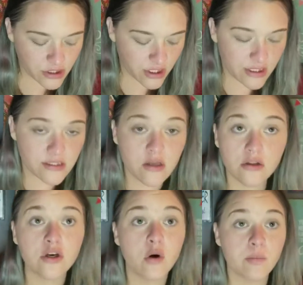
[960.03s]
shade is
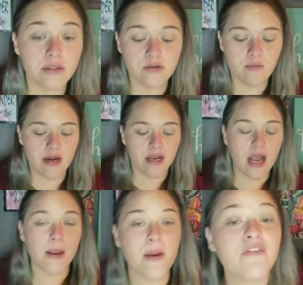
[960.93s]
called Hopeless Romantic.
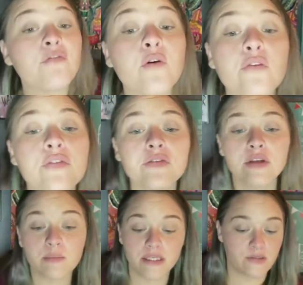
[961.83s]
I paid $4.50
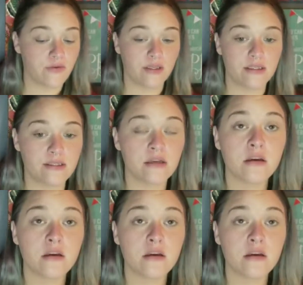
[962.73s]
a piece for these.